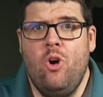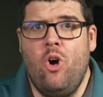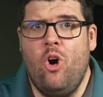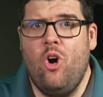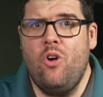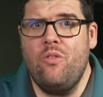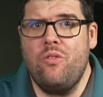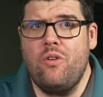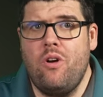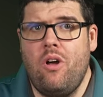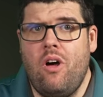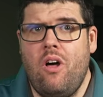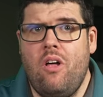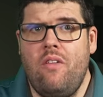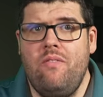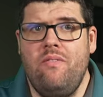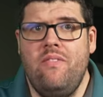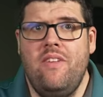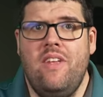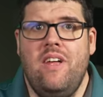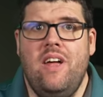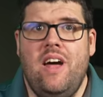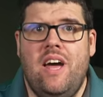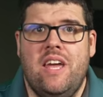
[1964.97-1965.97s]
Overall,
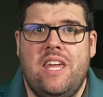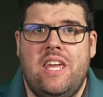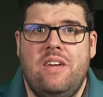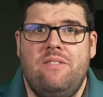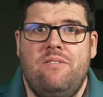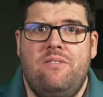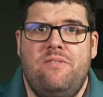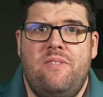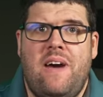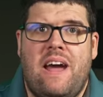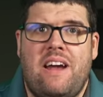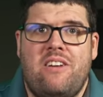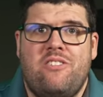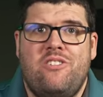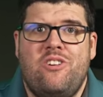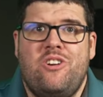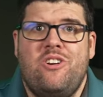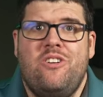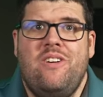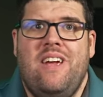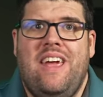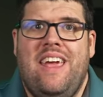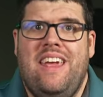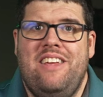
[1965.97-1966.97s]
I give
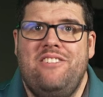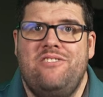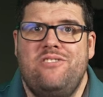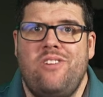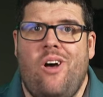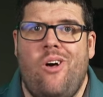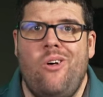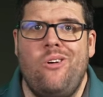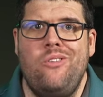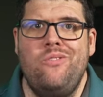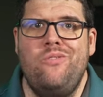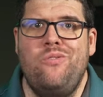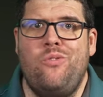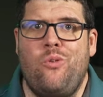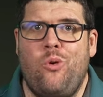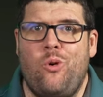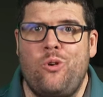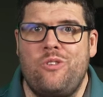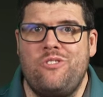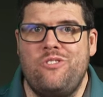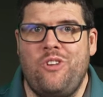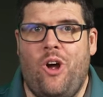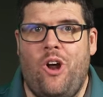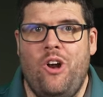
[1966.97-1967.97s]
Factor a solid
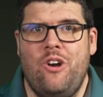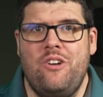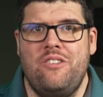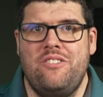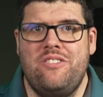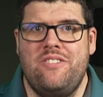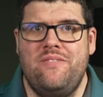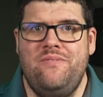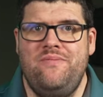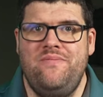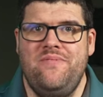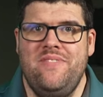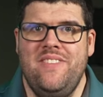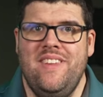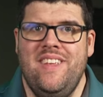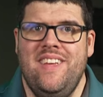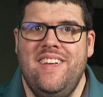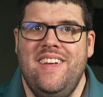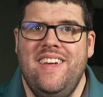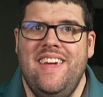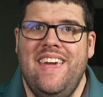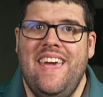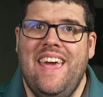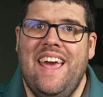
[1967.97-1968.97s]
four stars.
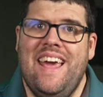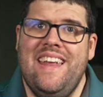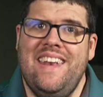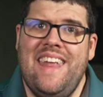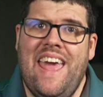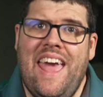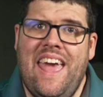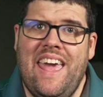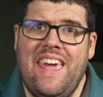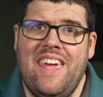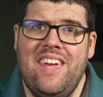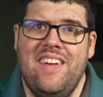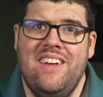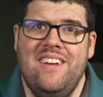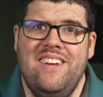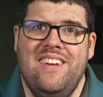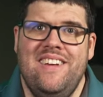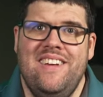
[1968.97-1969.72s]
And hey,